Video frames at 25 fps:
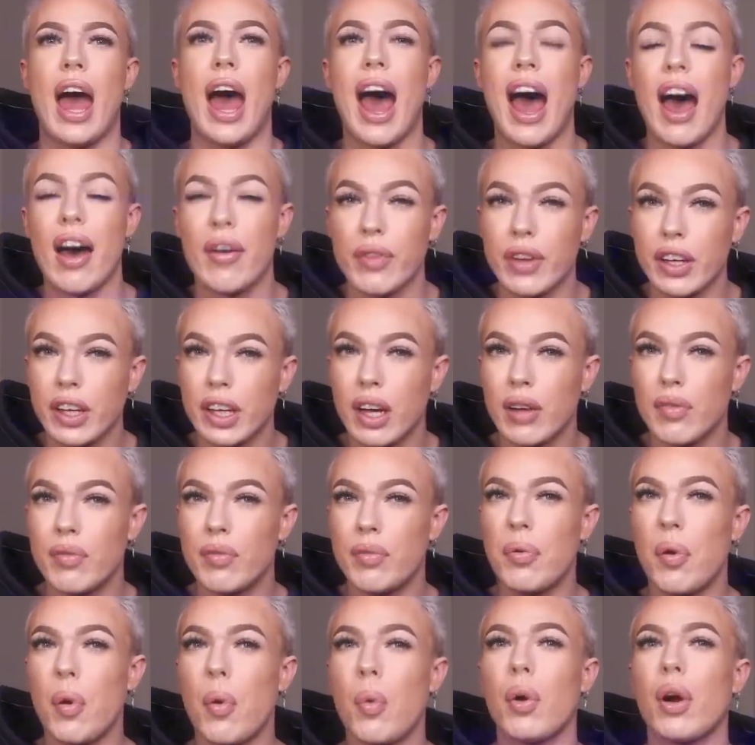haven't come
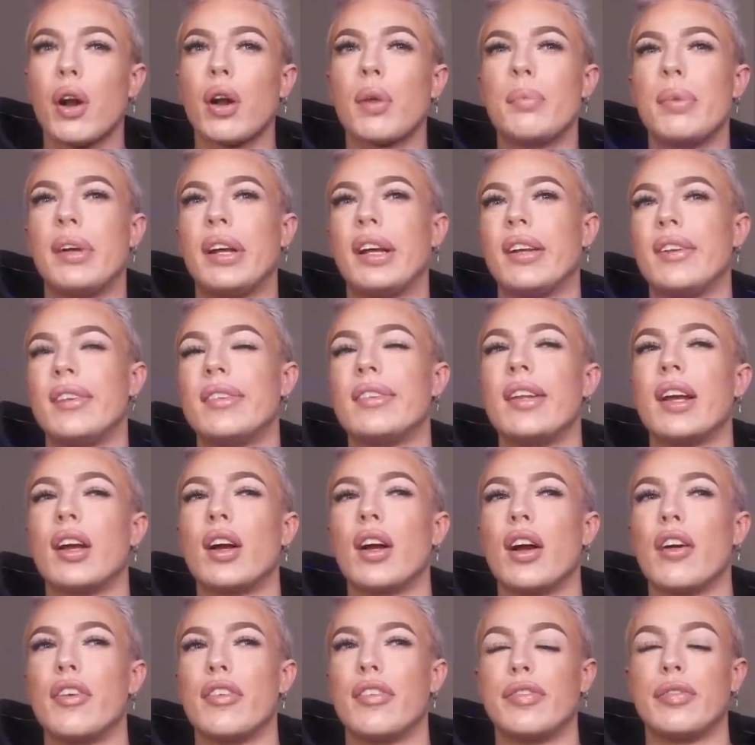forward, because
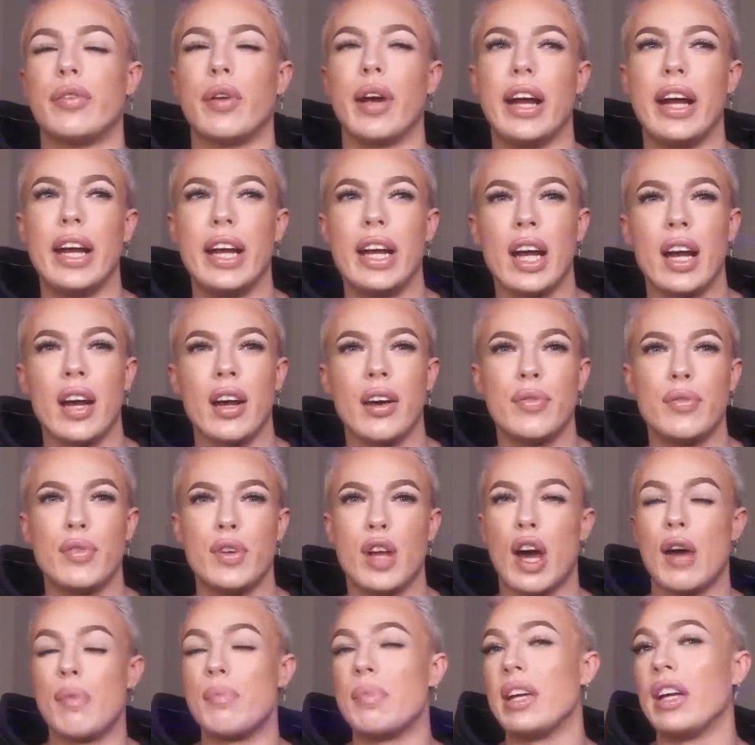they're afraid of
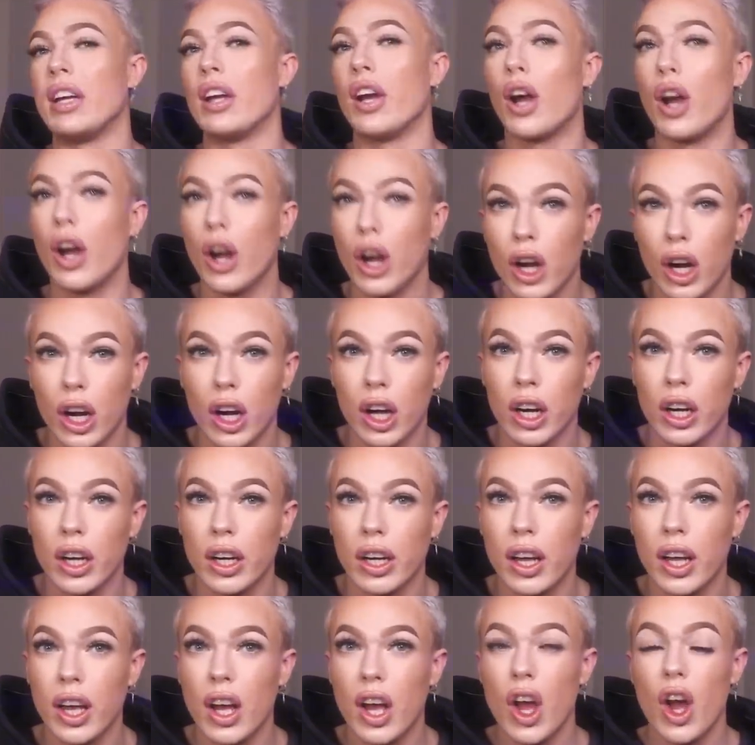not being
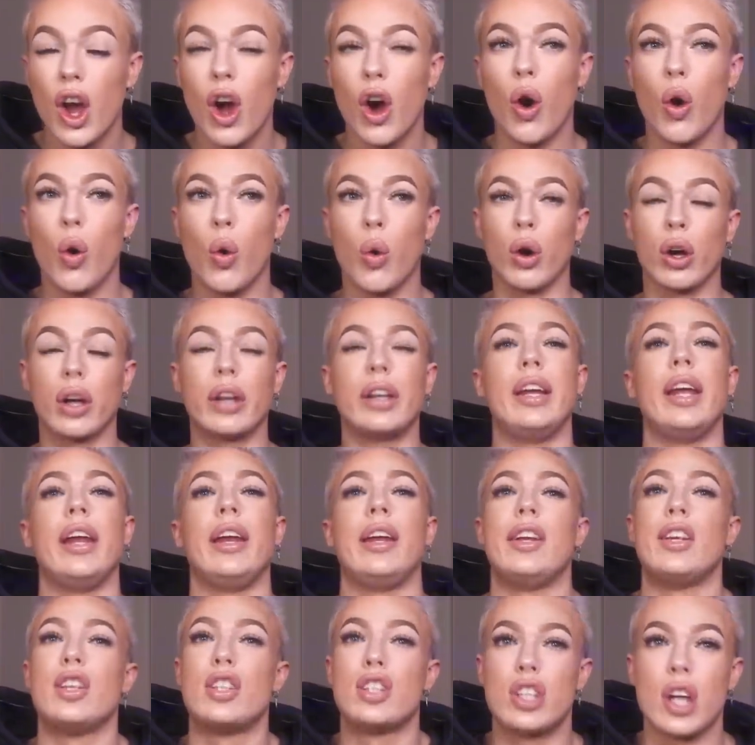heard or
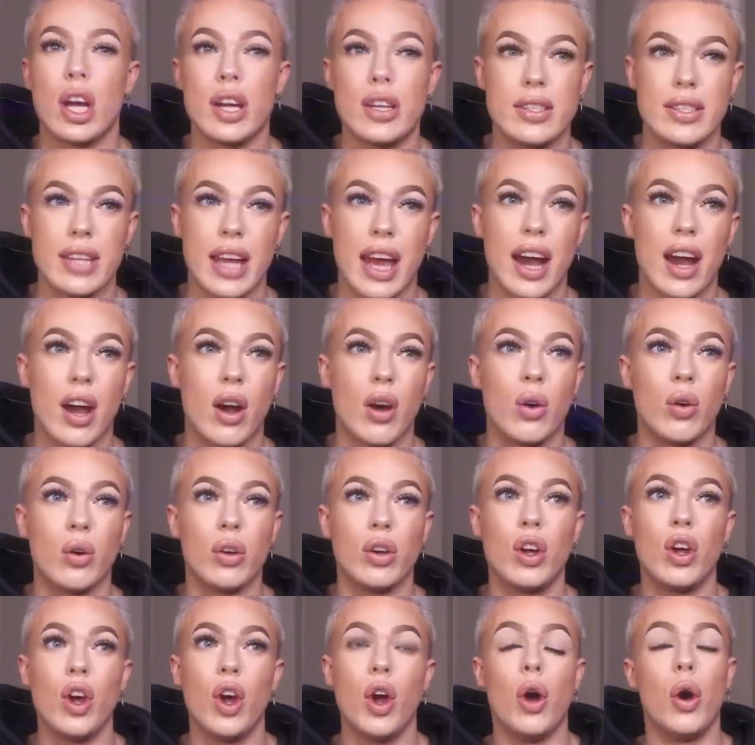getting shut
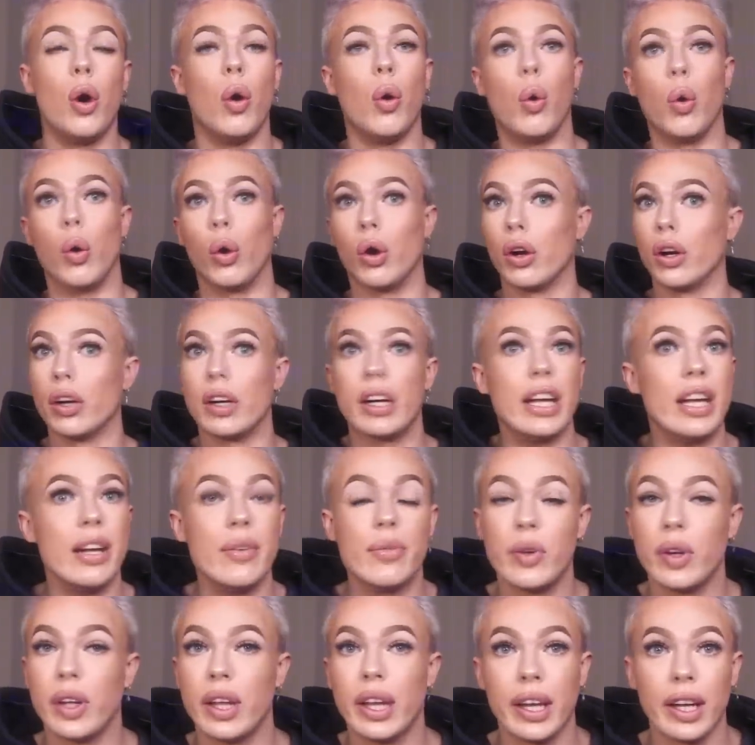down or
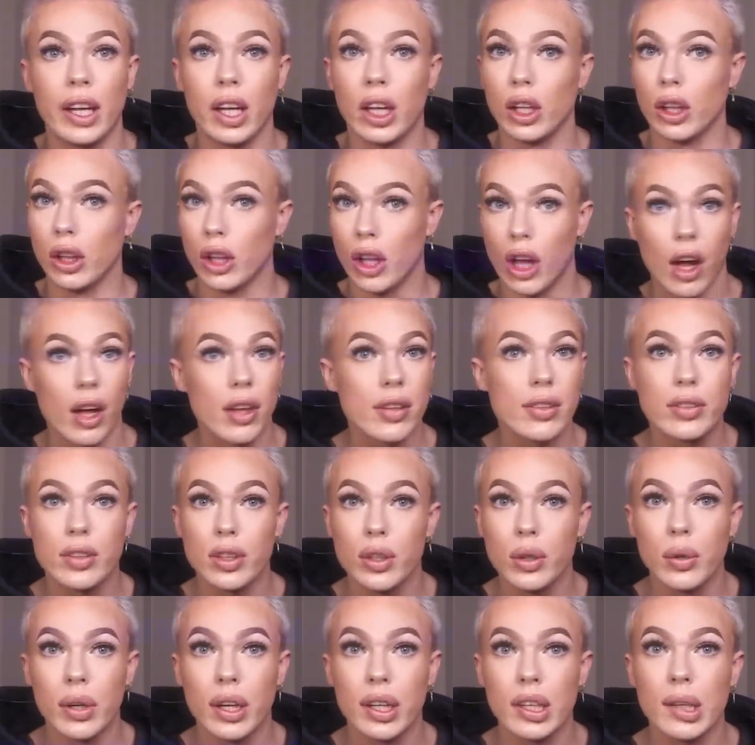even getting a
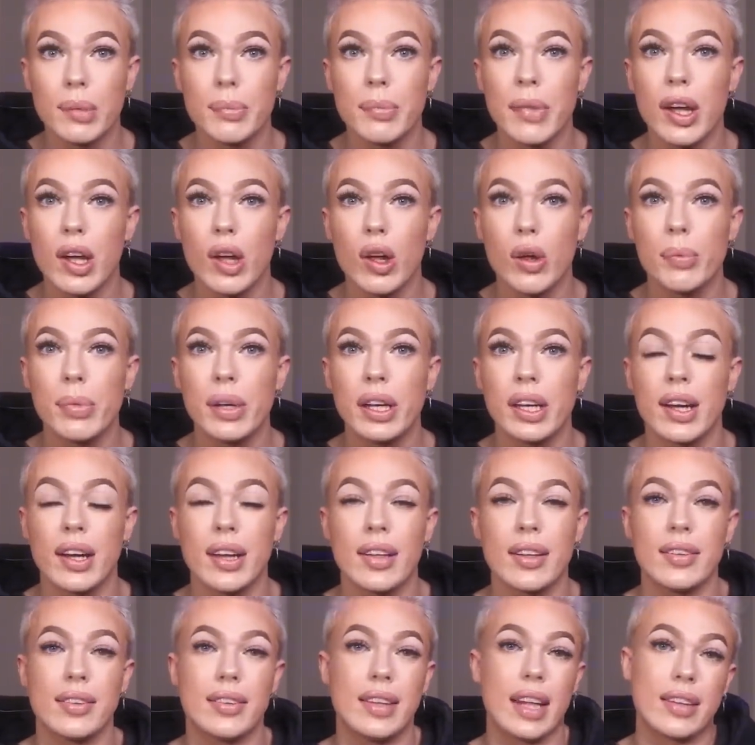lawsuit in the mail,
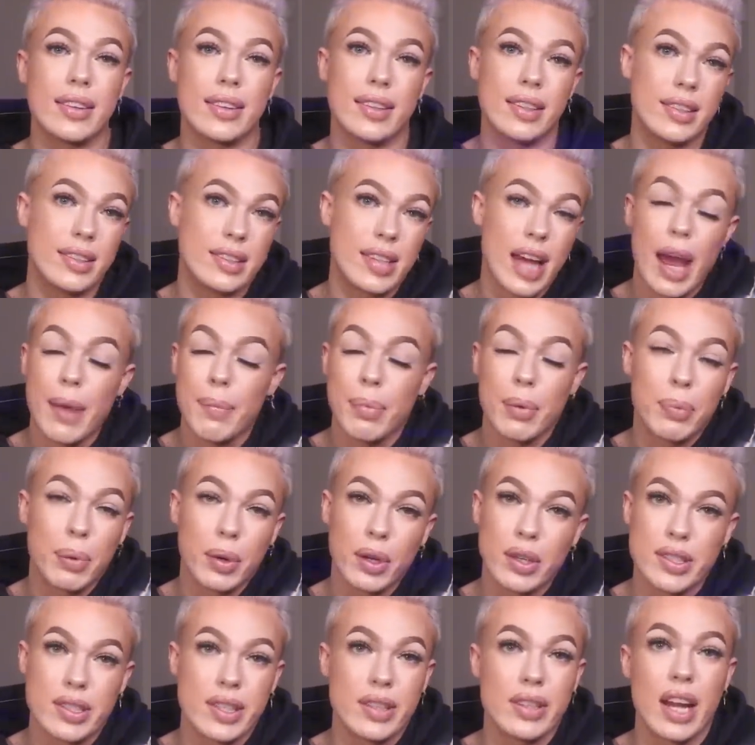because that's the type of
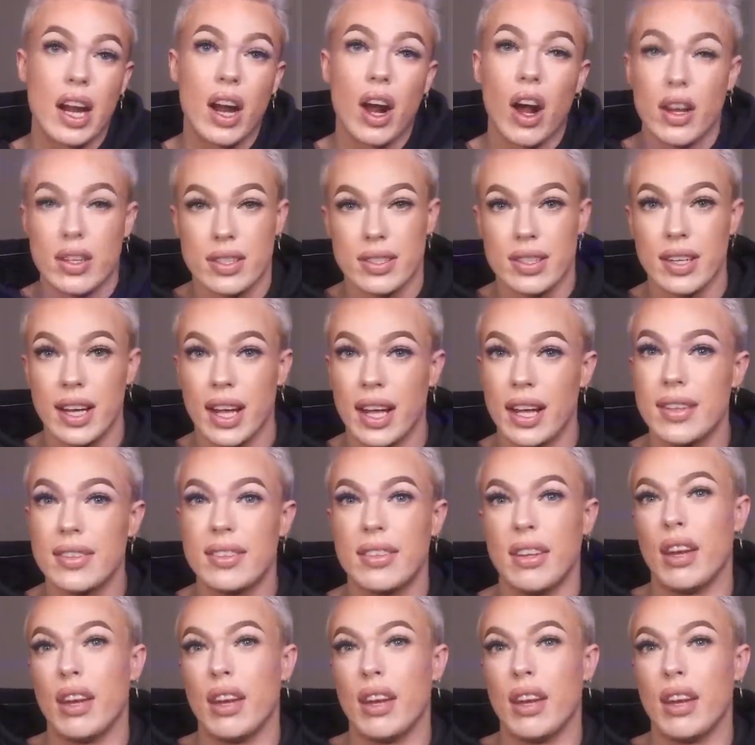person that Austin is.